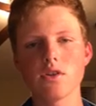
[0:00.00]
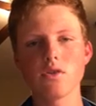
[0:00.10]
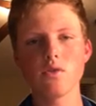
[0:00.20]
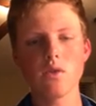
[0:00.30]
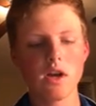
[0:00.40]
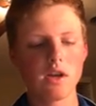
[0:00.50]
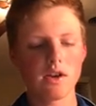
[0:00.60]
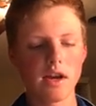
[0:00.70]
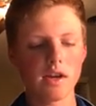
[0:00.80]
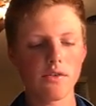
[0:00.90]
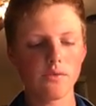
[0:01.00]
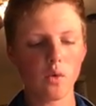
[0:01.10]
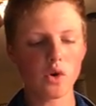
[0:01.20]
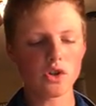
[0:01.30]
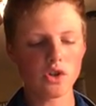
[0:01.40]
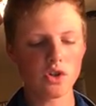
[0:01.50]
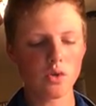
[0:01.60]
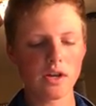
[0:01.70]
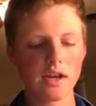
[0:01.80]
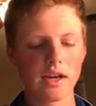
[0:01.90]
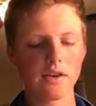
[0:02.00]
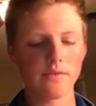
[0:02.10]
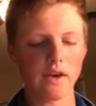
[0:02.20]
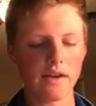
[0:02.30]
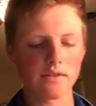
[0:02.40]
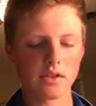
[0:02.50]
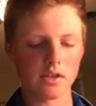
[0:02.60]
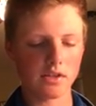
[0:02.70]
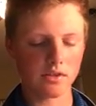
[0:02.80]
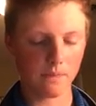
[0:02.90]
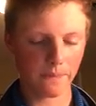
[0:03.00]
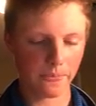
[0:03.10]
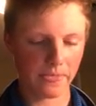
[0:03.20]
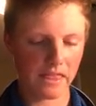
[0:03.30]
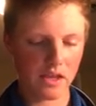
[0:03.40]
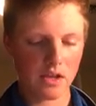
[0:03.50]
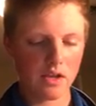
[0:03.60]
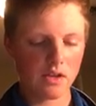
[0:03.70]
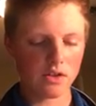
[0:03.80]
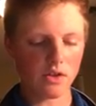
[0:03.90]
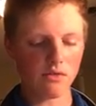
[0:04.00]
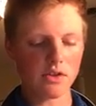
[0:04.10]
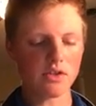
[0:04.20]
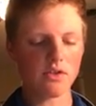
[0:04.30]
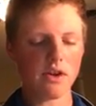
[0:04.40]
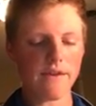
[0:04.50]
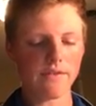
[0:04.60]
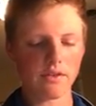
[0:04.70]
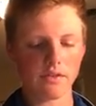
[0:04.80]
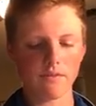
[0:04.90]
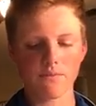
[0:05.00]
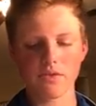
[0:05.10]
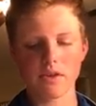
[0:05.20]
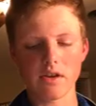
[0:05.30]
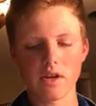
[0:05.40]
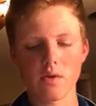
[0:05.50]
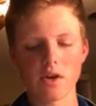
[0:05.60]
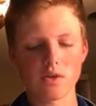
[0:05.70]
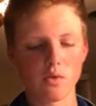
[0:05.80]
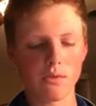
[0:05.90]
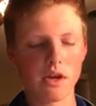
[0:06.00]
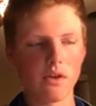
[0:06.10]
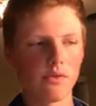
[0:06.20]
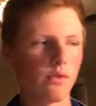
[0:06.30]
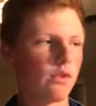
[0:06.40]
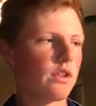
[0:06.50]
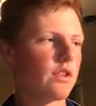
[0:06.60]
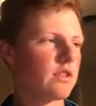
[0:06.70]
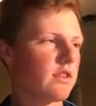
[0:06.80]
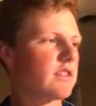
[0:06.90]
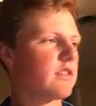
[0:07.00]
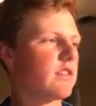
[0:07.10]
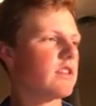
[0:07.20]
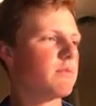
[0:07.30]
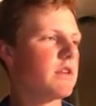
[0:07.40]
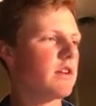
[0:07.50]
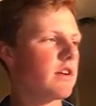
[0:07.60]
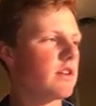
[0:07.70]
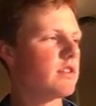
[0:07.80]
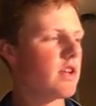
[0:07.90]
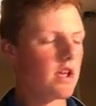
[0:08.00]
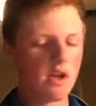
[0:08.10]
2, -4, 2, and -5, 6. So the reason graphing an equation will be helpful in this lesson is because